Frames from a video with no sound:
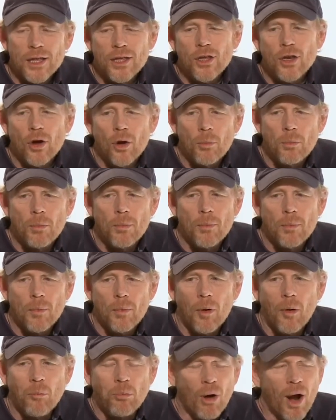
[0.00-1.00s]
you know,
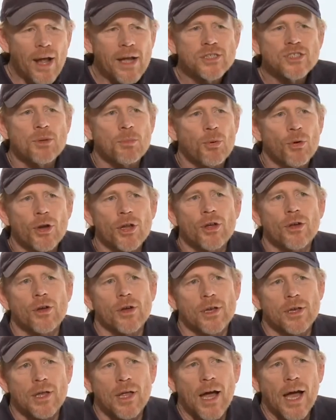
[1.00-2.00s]
Brian's a pretty
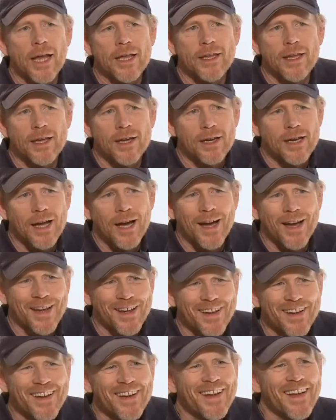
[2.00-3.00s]
good idea
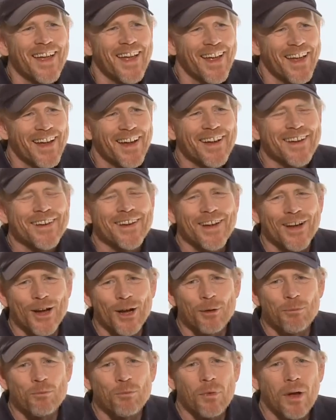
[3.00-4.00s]
guy. And
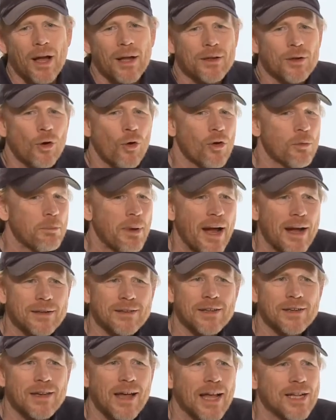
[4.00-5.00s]
um, I, going
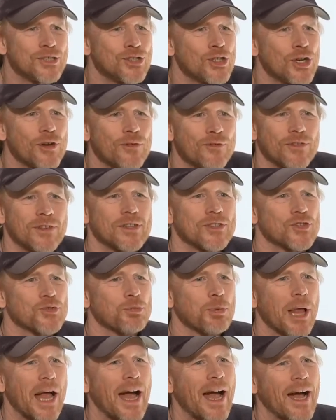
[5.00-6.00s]
back to Night Shift and
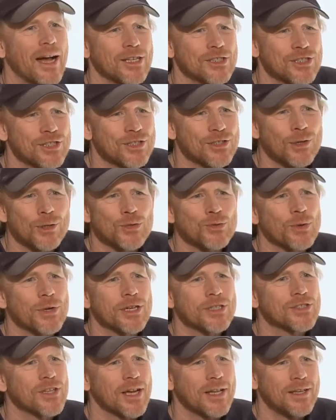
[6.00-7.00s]
Splash, those were his